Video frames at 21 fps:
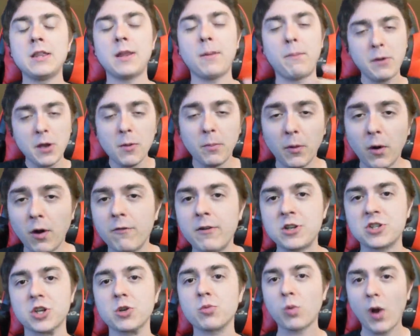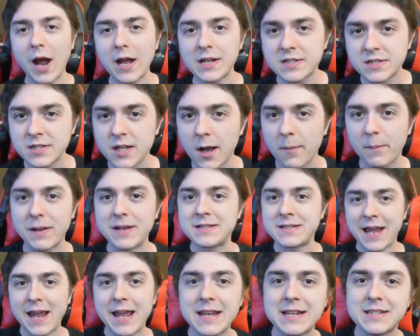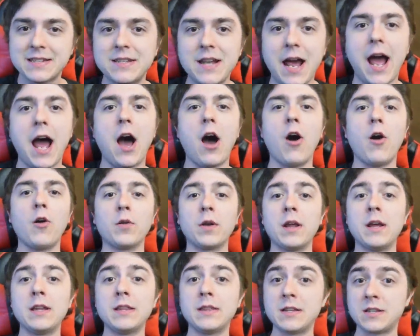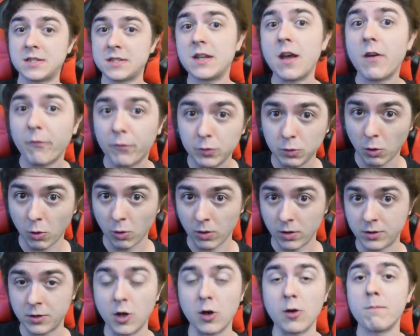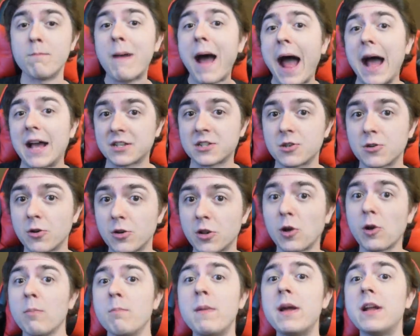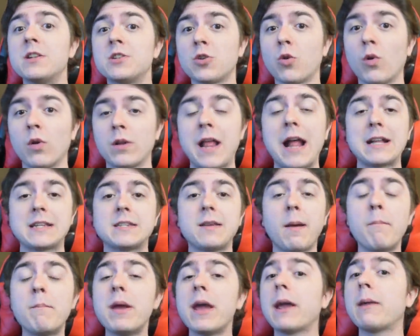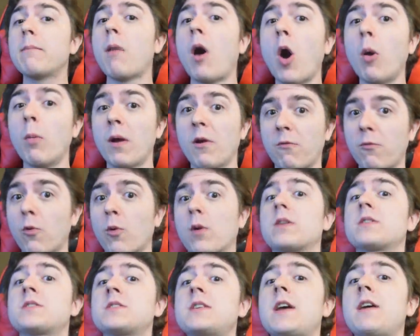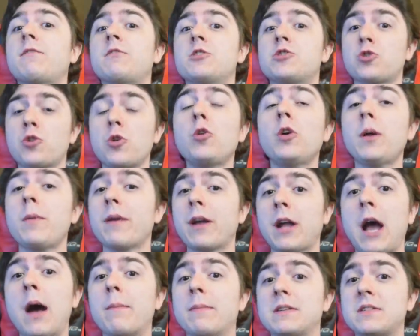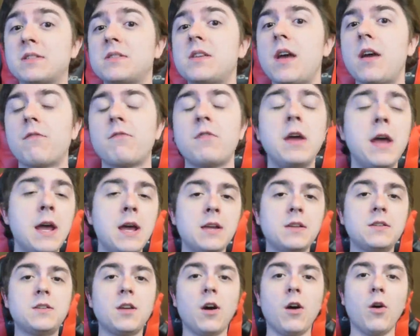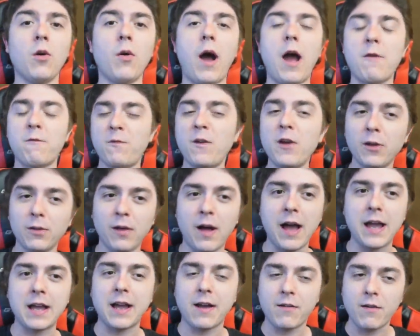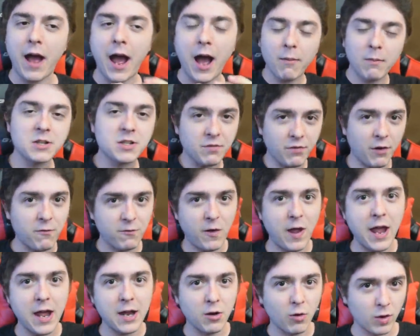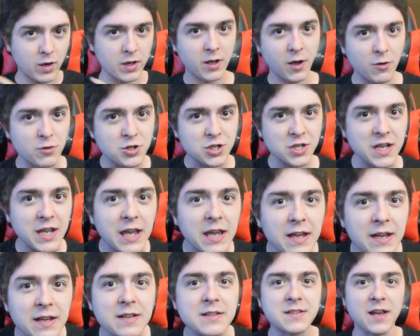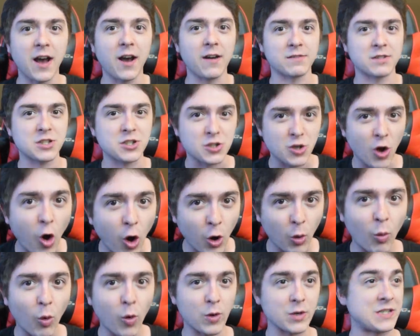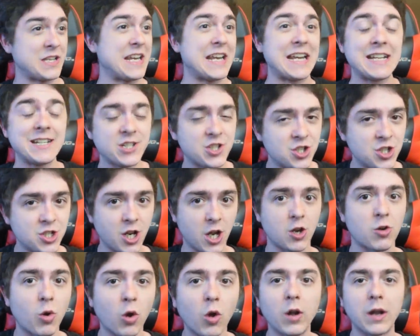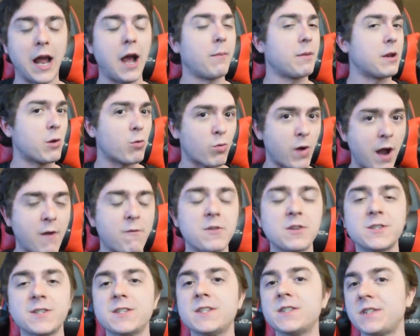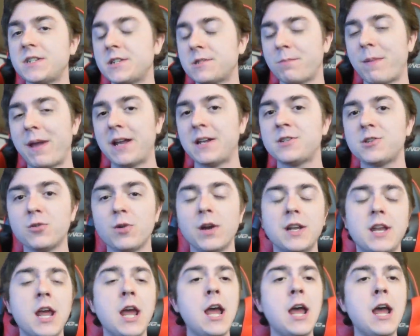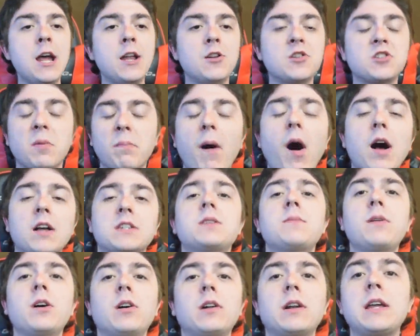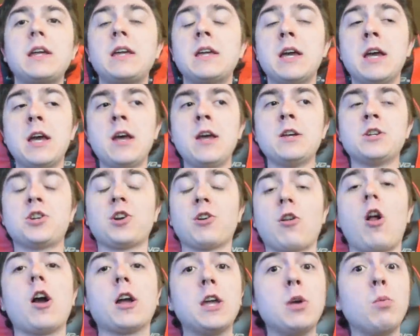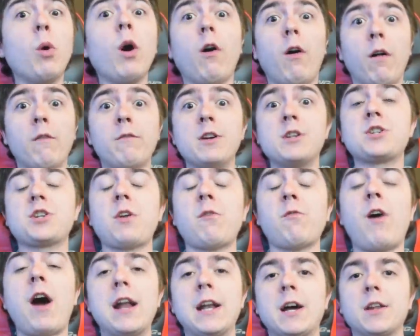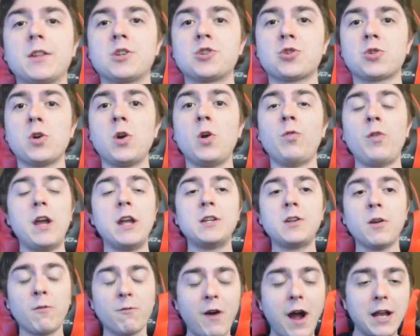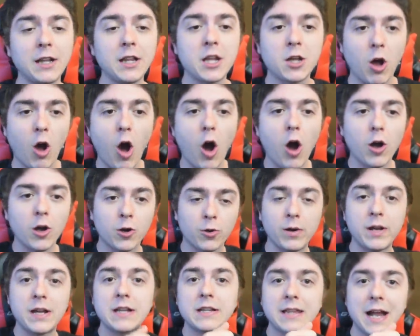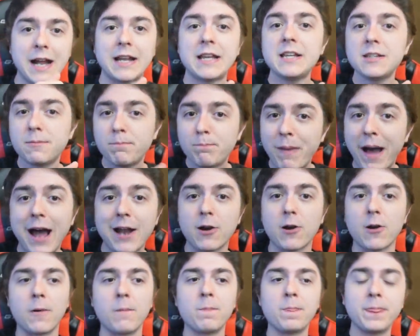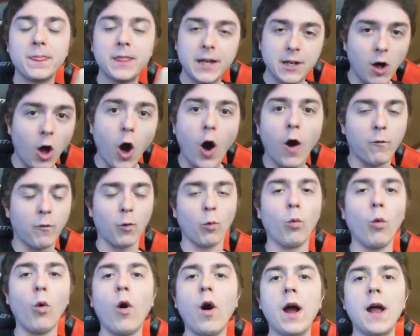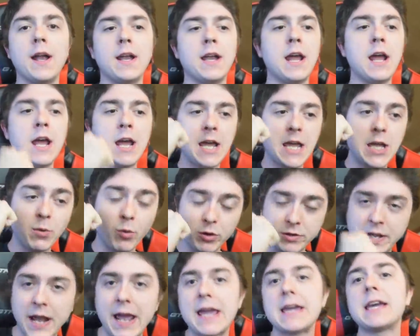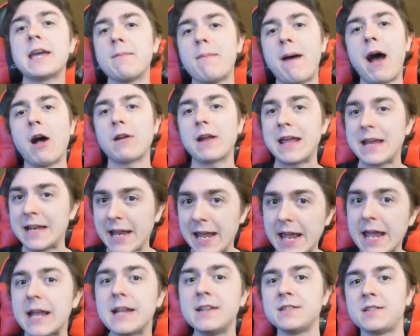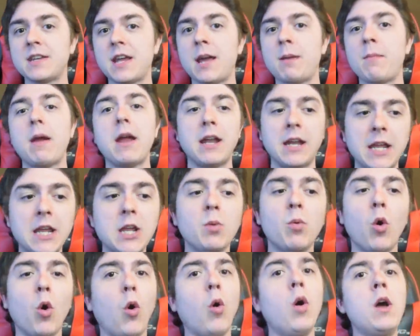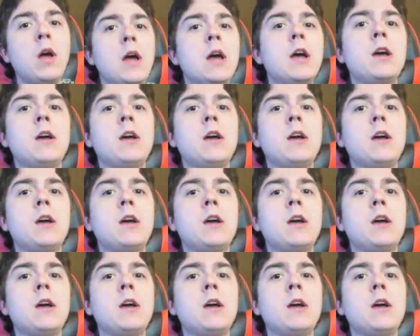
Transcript: the pupil eventually rises up and takes down the Sith Lord, their master, their mentor. That's a big moment for a Sith to truly become a Sith. So I feel like how much of a fan Horikoshi is of Star Wars in general and how many references he's made to it, there's a possibility Shigaraki will eventually find out the truth, and to finally concrete that he's better than All for One, he will take him out and end him, and he will